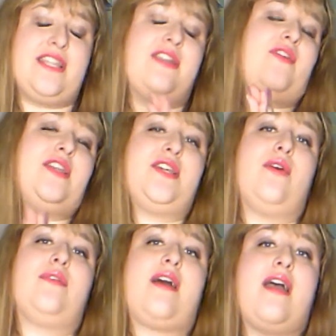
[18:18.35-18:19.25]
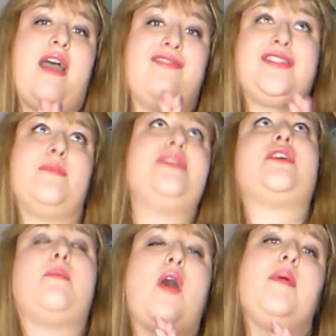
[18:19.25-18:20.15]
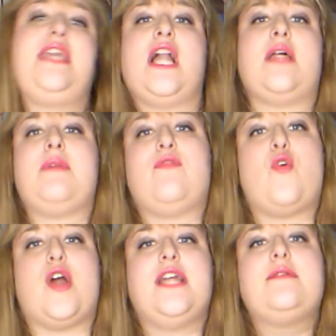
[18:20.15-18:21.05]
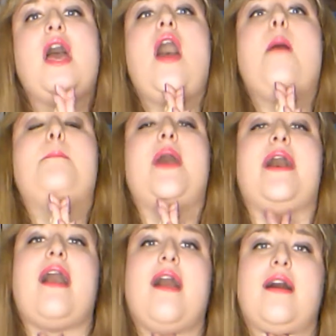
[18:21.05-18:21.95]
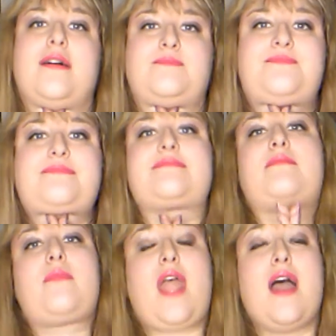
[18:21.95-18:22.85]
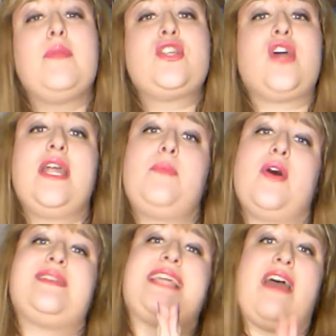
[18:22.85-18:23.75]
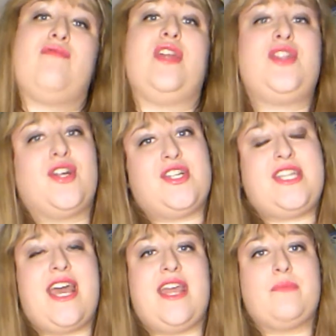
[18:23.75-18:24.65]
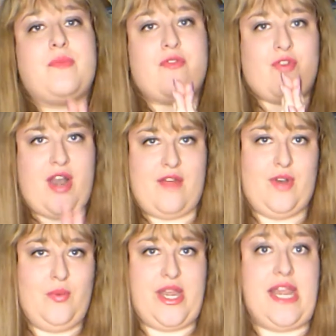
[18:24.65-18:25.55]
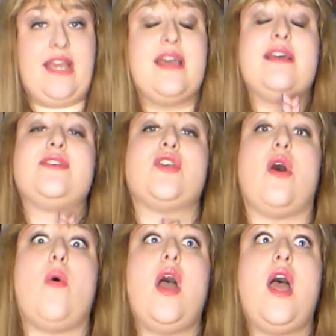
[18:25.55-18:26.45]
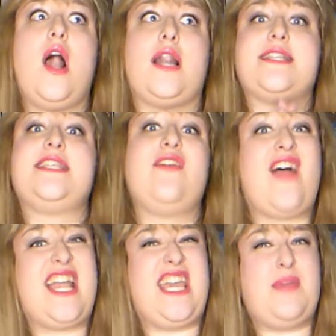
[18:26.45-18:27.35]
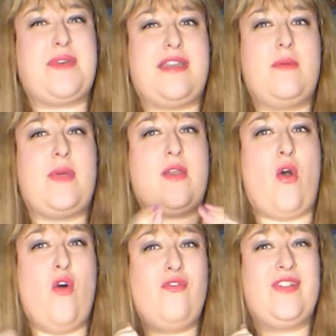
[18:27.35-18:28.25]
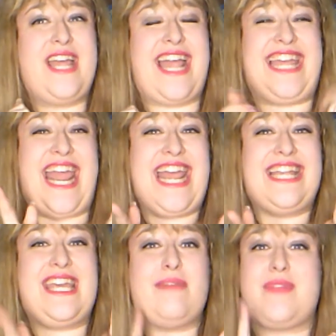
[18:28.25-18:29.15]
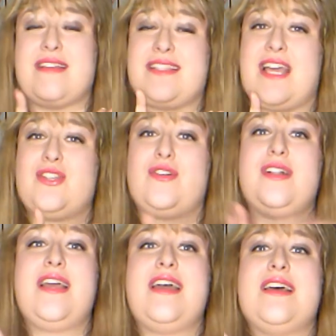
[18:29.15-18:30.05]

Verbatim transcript: And if I don't, I have somebody's going to probably yell at me for it. But um, I'm going to try to post every Thursday for every week. So let's see if I can keep that up. And hopefully I can keep that schedule.